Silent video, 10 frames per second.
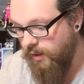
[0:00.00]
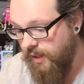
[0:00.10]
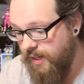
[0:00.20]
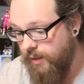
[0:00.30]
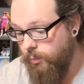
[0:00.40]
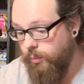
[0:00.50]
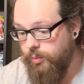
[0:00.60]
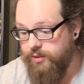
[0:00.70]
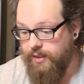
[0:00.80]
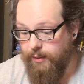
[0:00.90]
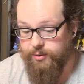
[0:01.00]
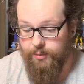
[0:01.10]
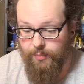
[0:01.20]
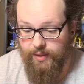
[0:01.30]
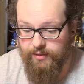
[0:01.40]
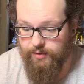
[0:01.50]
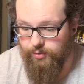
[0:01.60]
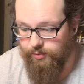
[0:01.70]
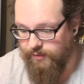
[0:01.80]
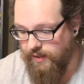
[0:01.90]
And I was surprised
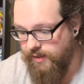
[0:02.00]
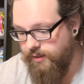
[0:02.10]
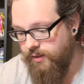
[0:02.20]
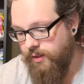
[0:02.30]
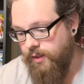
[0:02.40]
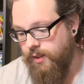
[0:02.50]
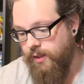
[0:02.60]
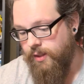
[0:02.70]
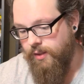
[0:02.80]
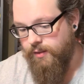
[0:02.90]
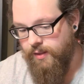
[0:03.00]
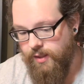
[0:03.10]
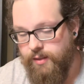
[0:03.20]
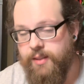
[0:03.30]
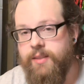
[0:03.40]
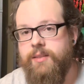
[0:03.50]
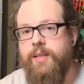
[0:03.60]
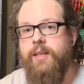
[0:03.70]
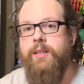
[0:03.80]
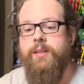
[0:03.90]
to find the
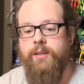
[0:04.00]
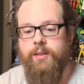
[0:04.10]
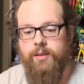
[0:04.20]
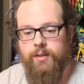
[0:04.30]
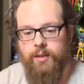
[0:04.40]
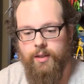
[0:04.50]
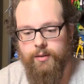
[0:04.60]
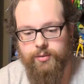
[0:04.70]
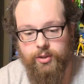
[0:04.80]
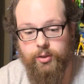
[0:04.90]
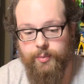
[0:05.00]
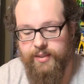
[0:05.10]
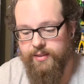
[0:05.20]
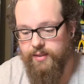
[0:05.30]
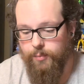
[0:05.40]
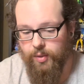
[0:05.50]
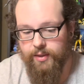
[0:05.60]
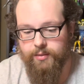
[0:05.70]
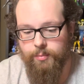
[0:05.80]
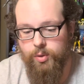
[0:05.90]
Disney
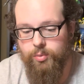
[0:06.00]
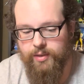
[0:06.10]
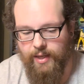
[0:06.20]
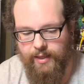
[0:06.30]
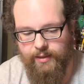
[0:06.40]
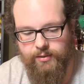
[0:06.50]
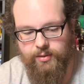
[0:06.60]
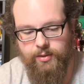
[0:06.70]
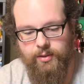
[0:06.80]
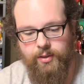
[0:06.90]
Plus Moon Knight.